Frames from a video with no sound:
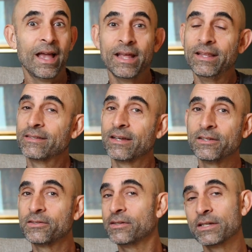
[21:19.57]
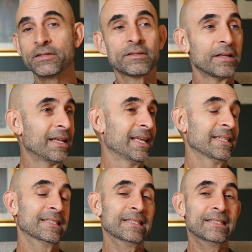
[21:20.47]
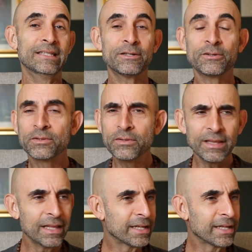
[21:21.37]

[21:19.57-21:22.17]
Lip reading: And these other traditions, it's zero to that.